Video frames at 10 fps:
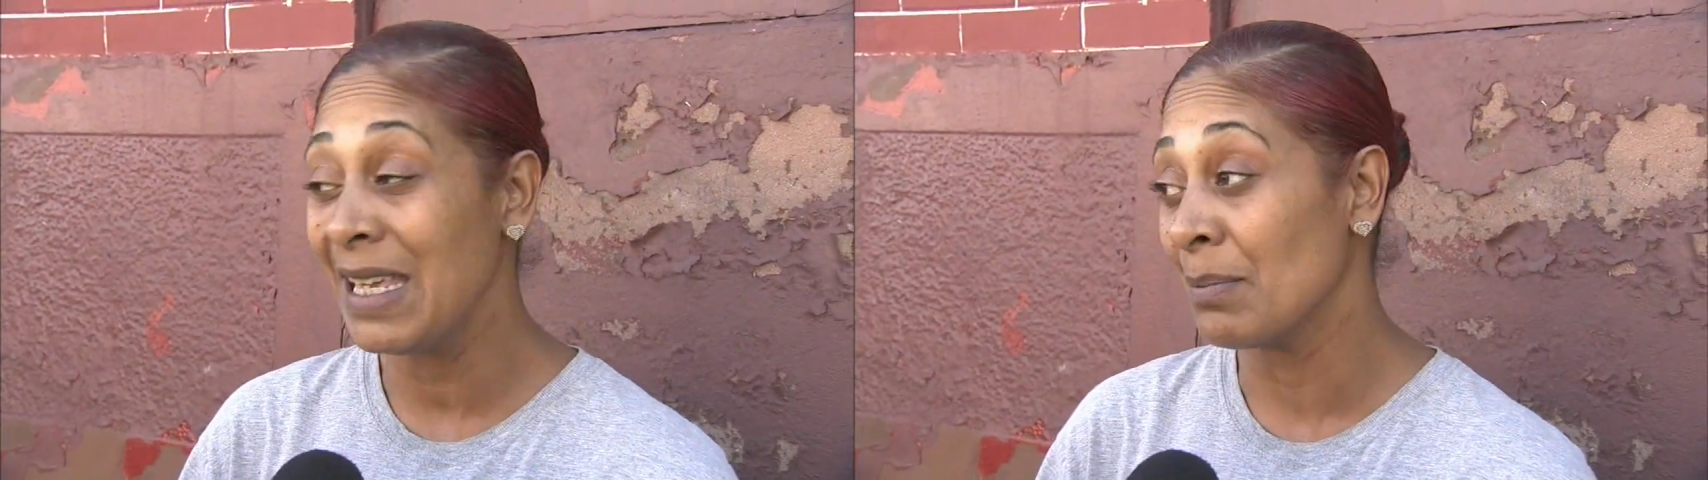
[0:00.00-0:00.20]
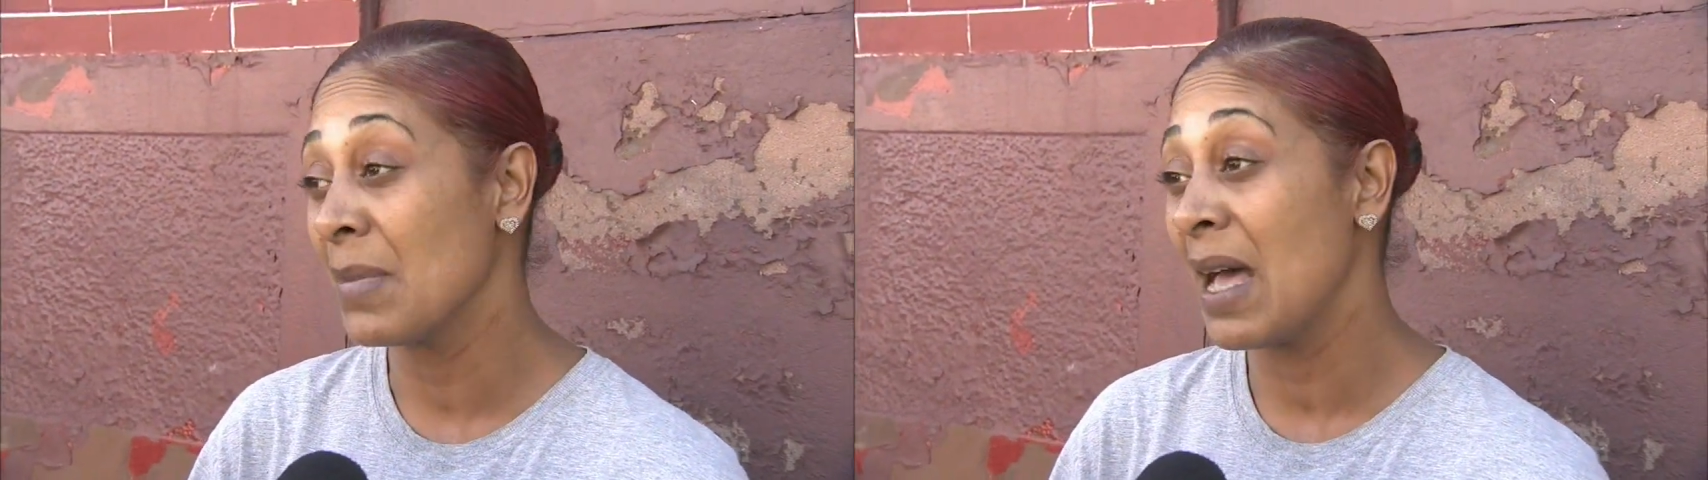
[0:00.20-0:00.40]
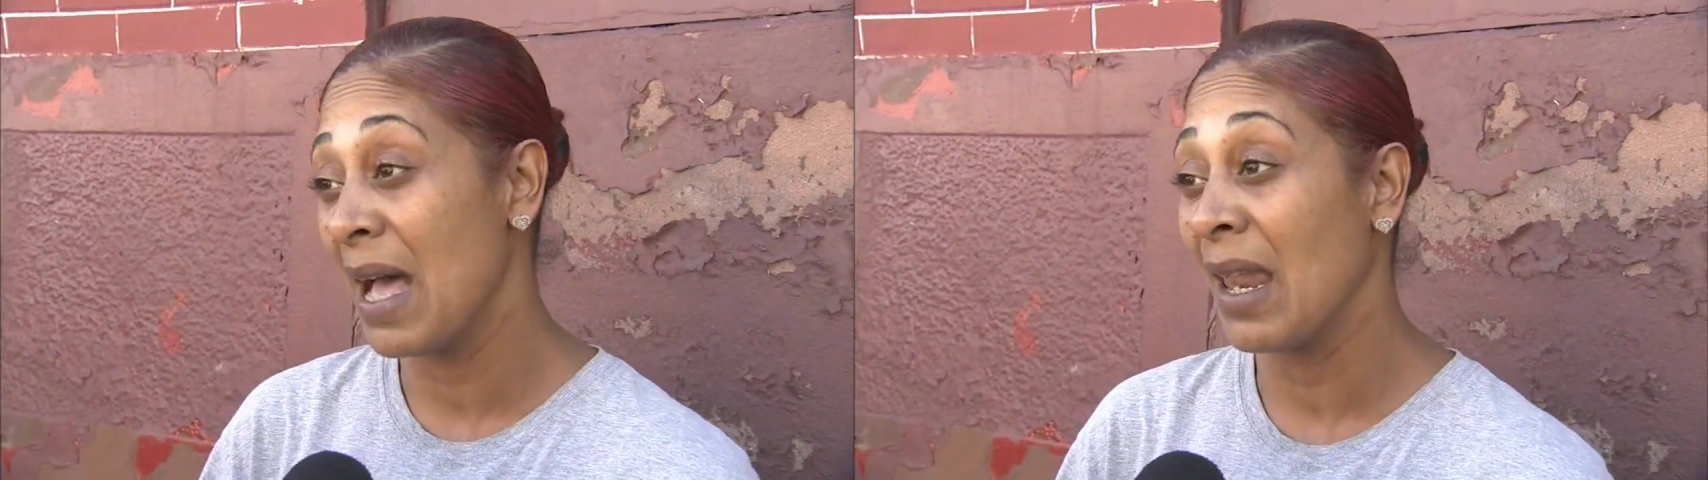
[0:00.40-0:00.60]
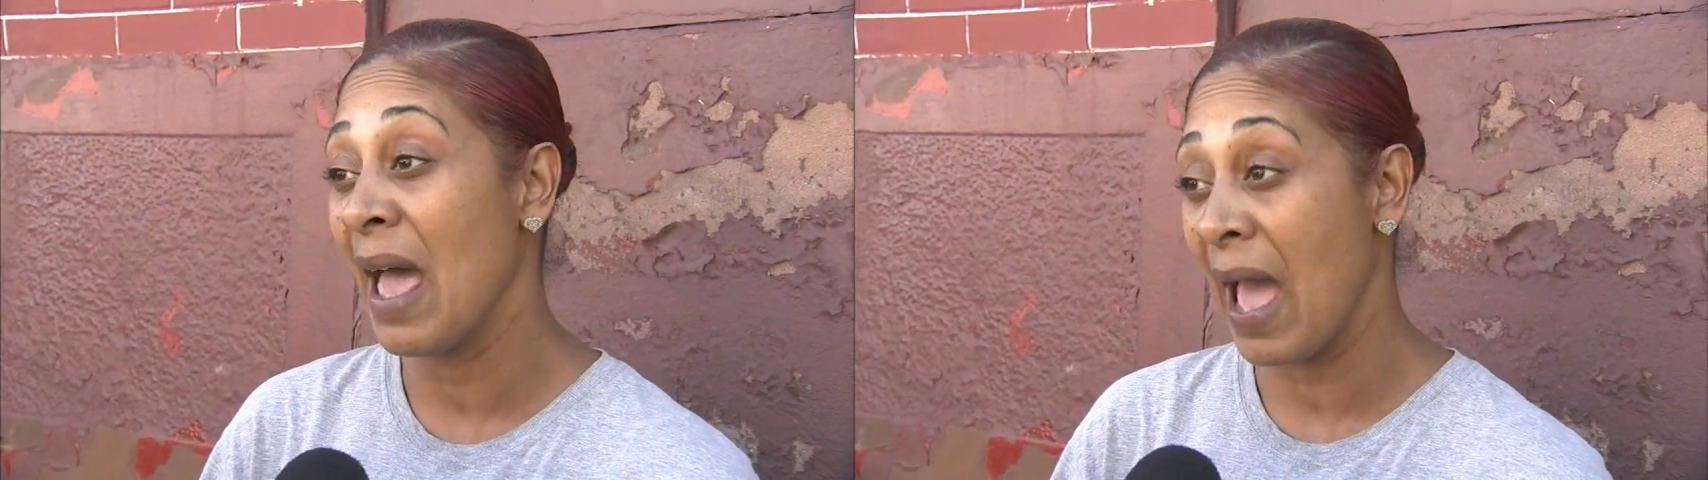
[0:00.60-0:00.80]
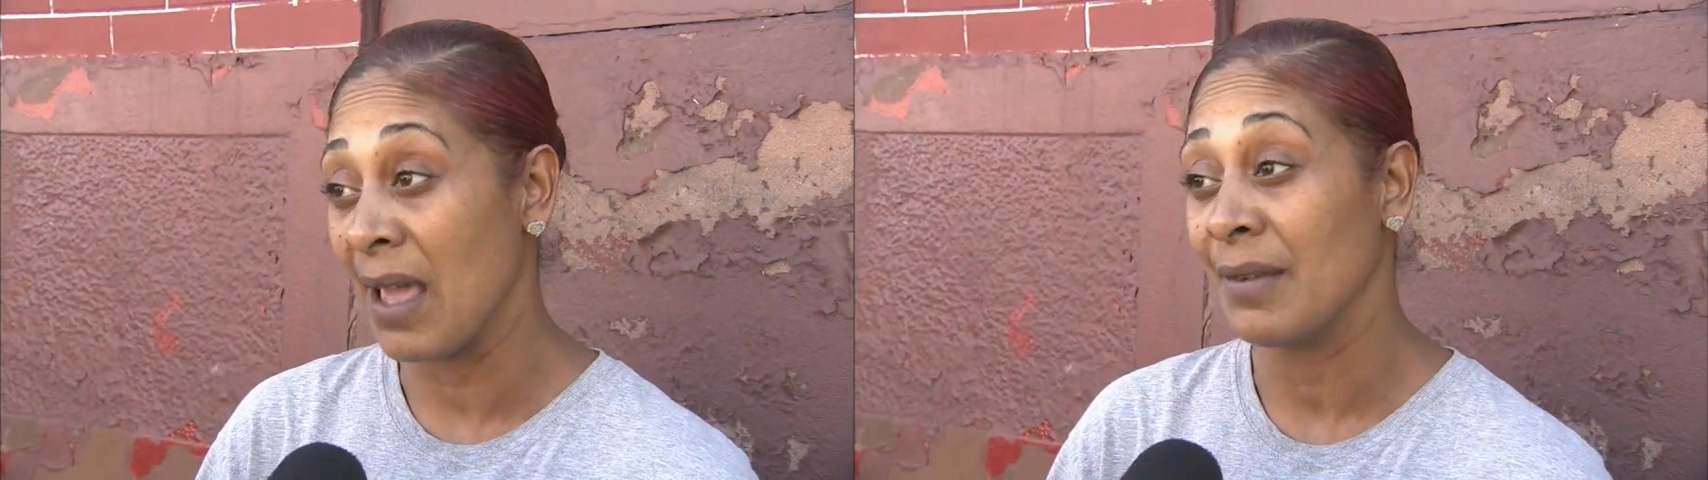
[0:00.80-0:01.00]
him
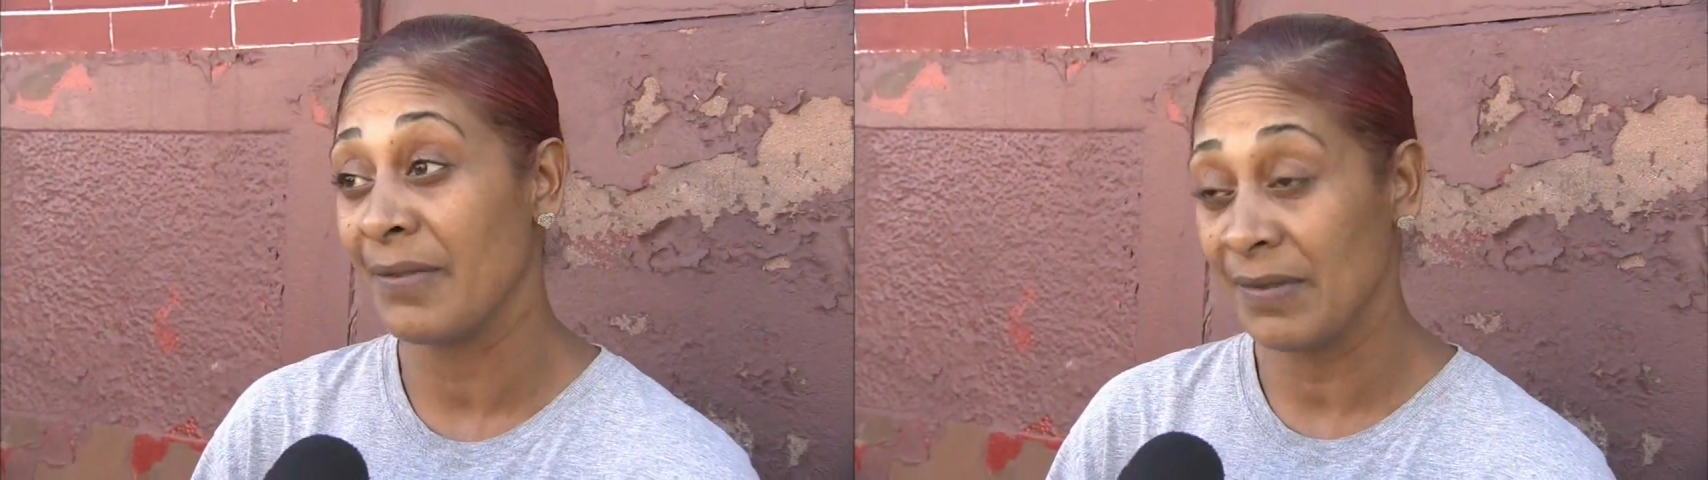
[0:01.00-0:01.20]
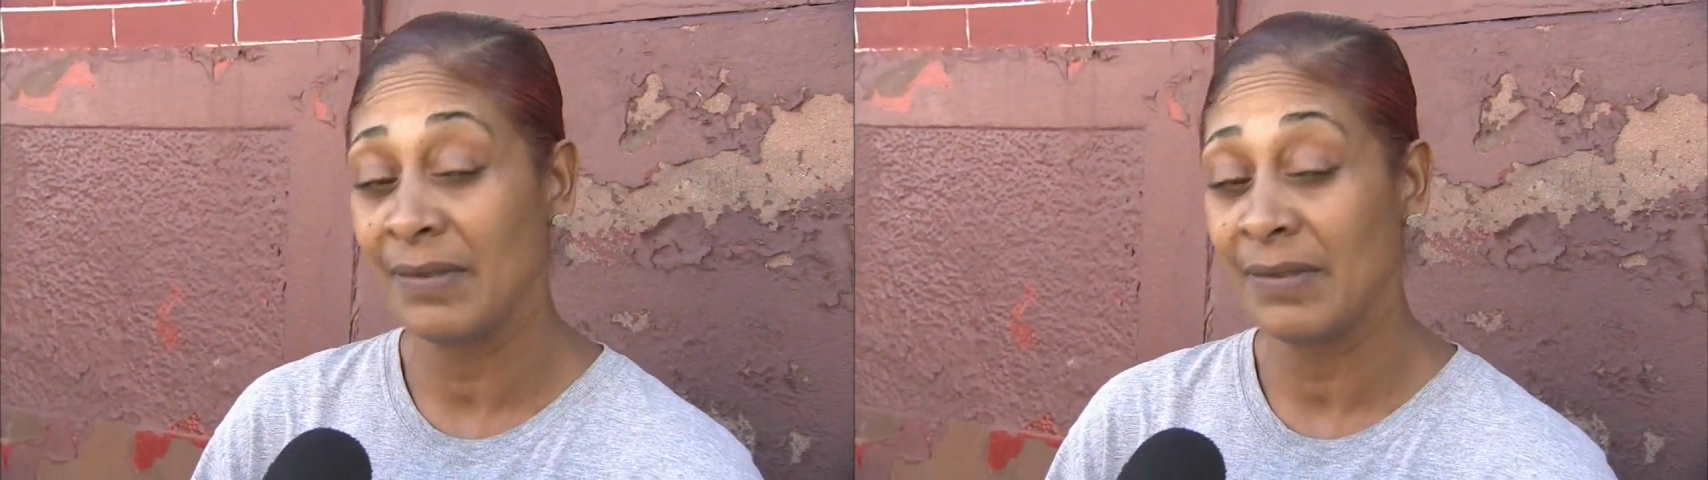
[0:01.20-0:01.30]
alive.